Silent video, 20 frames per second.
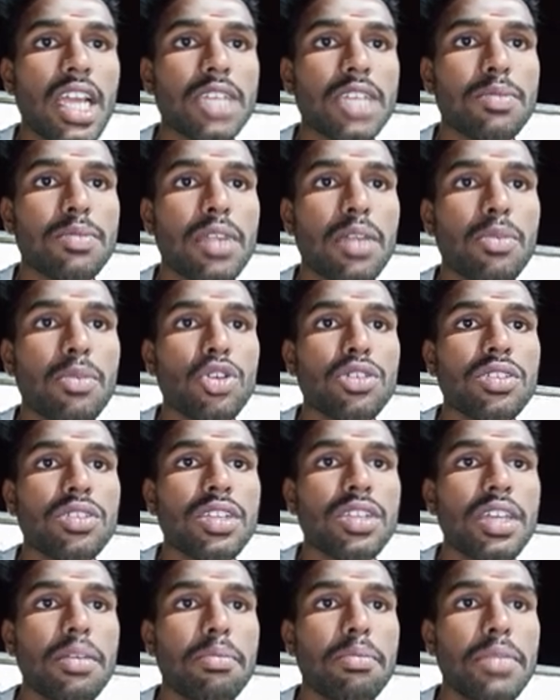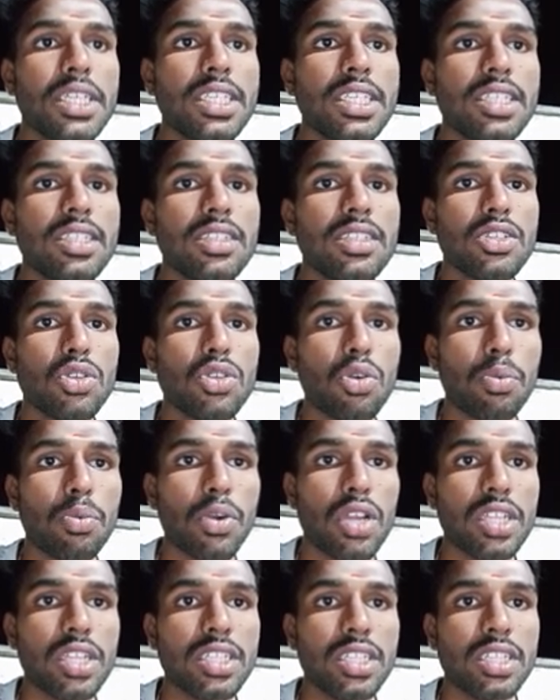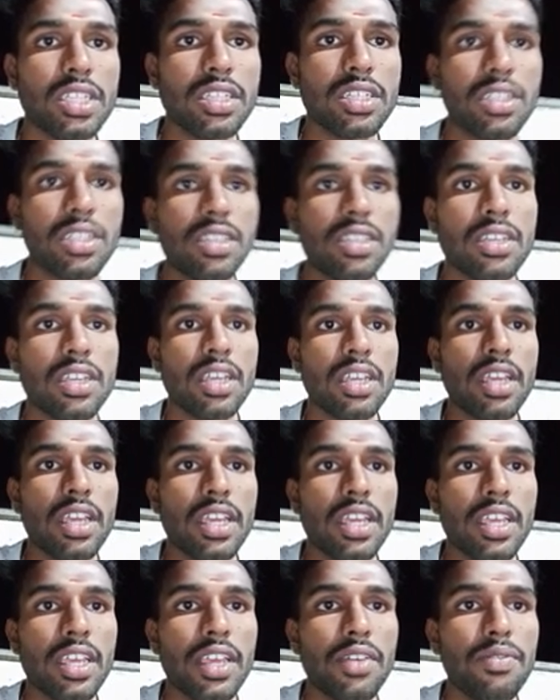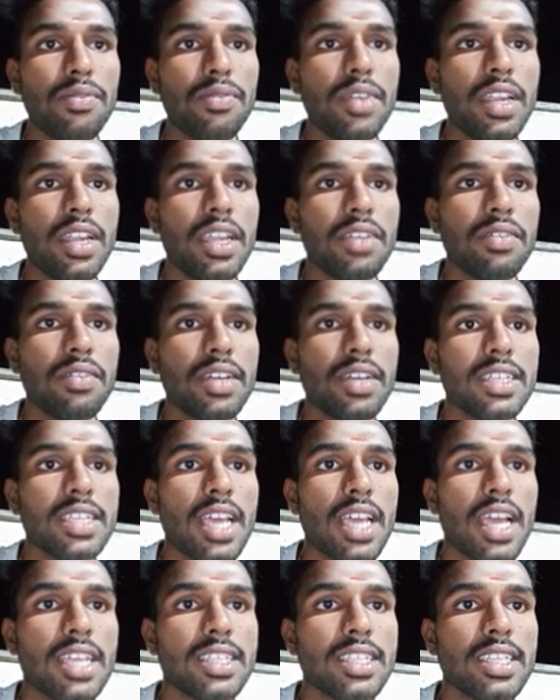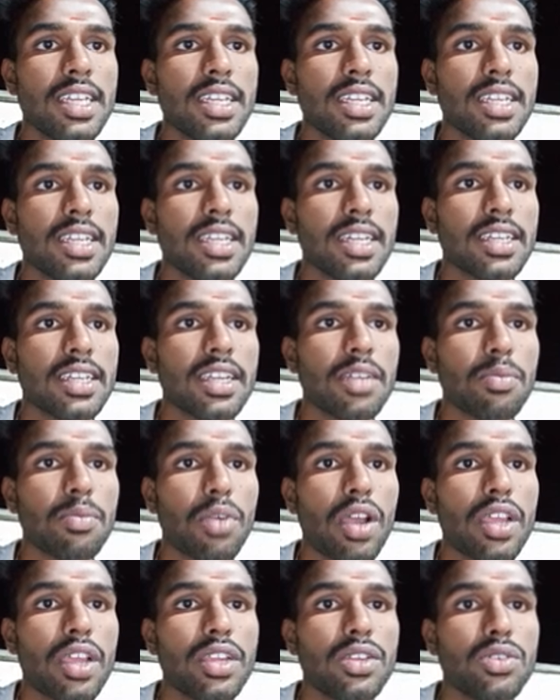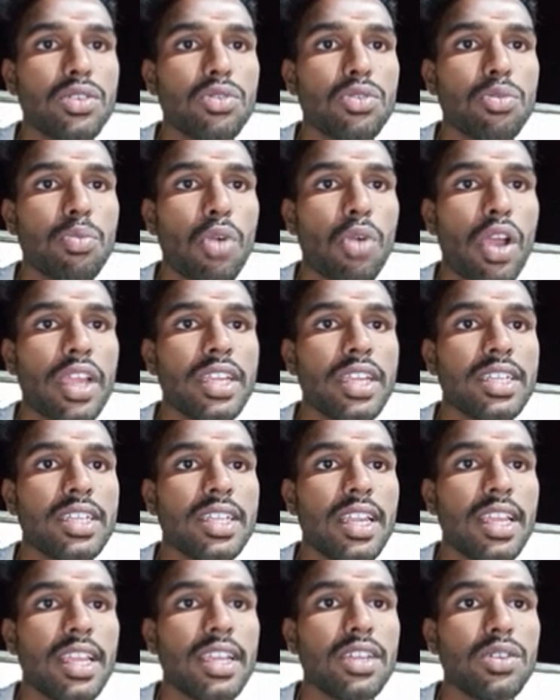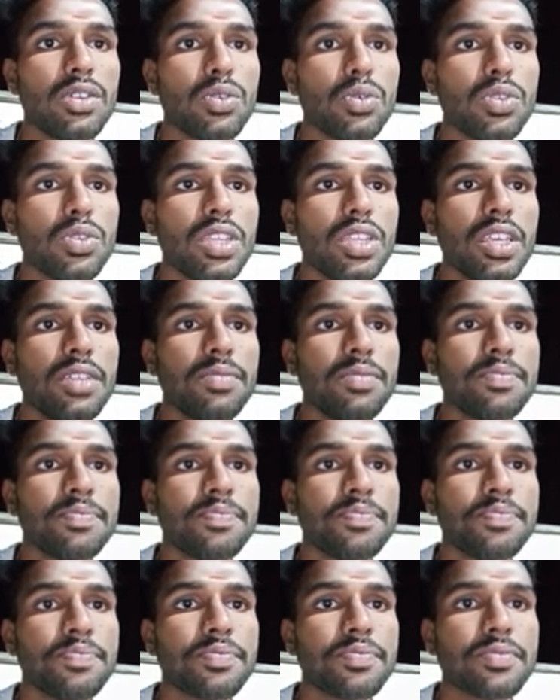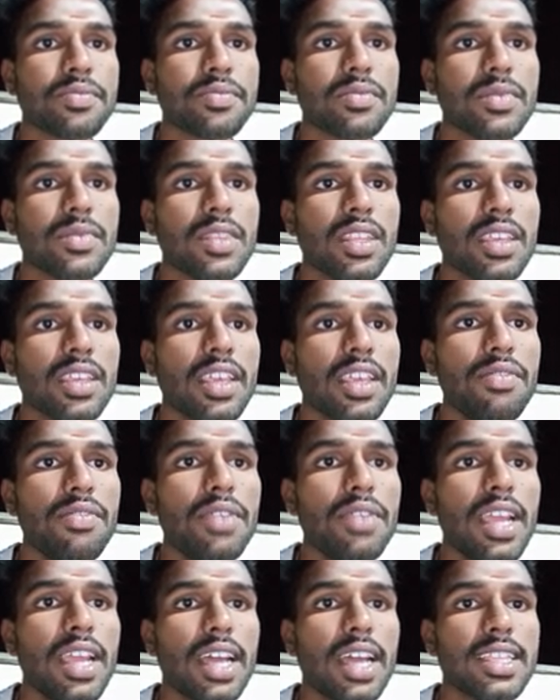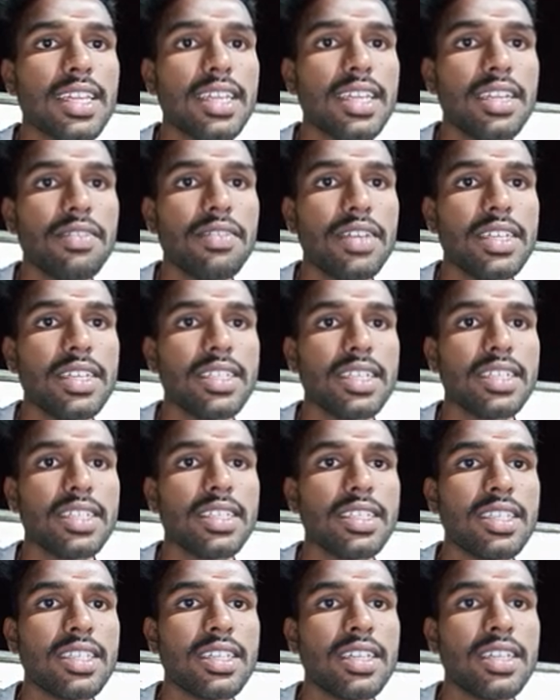Explain about mesh topology. Every device has a detected point to point link to the every other devices.